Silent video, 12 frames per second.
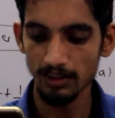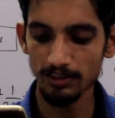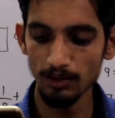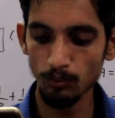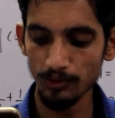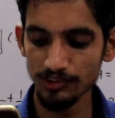
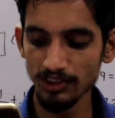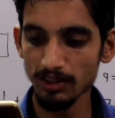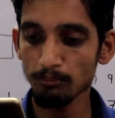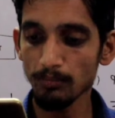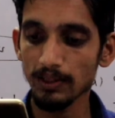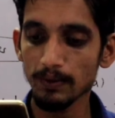Then question
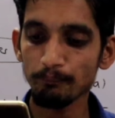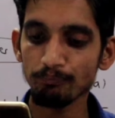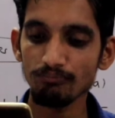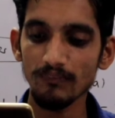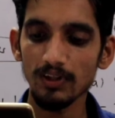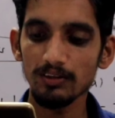number
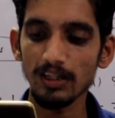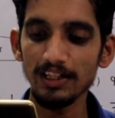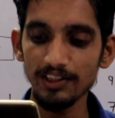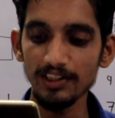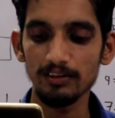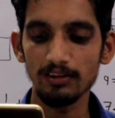
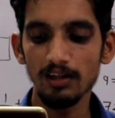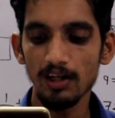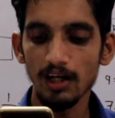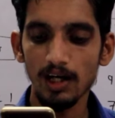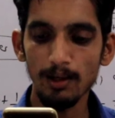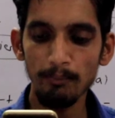19.
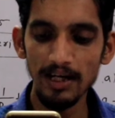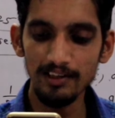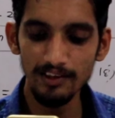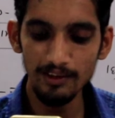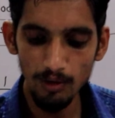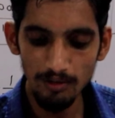A
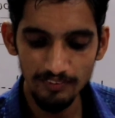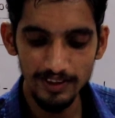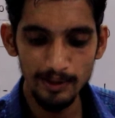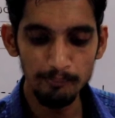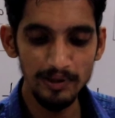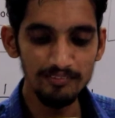battery of
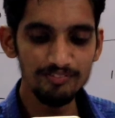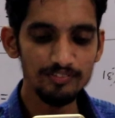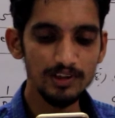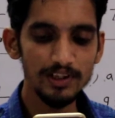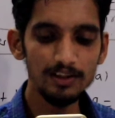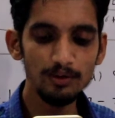
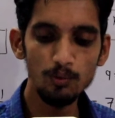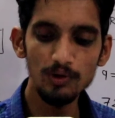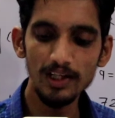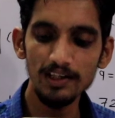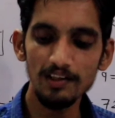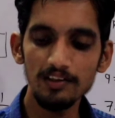EMF 10
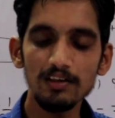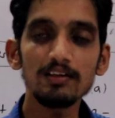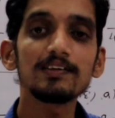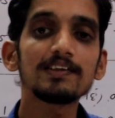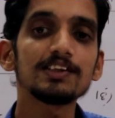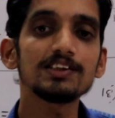volt and
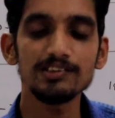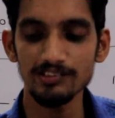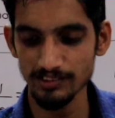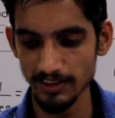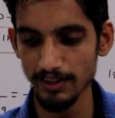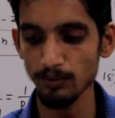internal
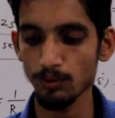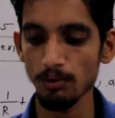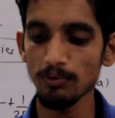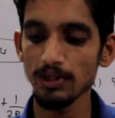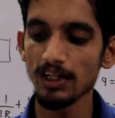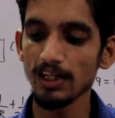resistance 3
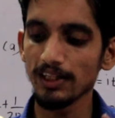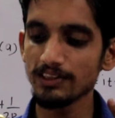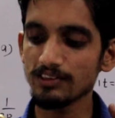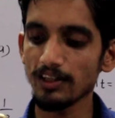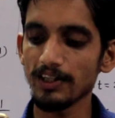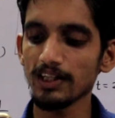ohm
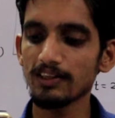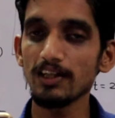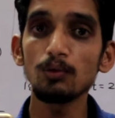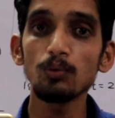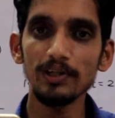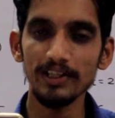is
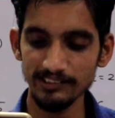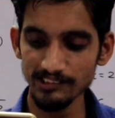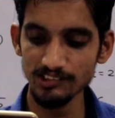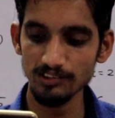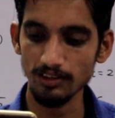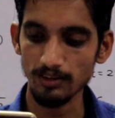connected to a
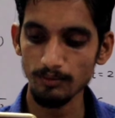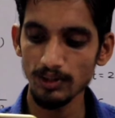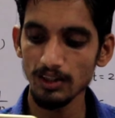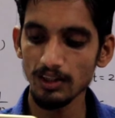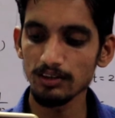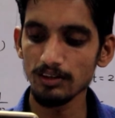resistor.
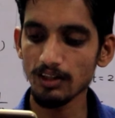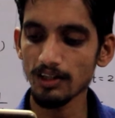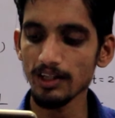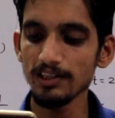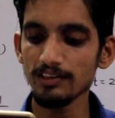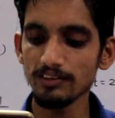The
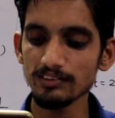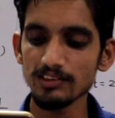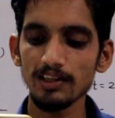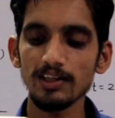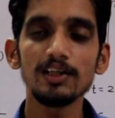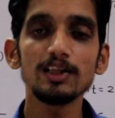current in the
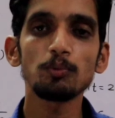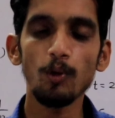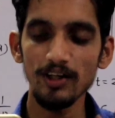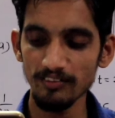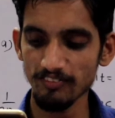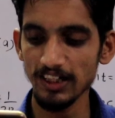circuit is
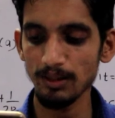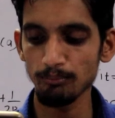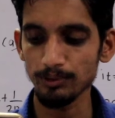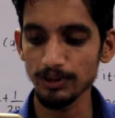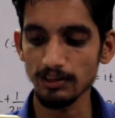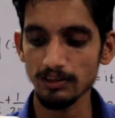0.5
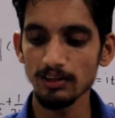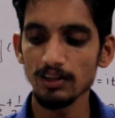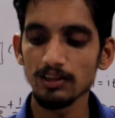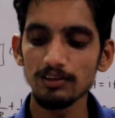ampere.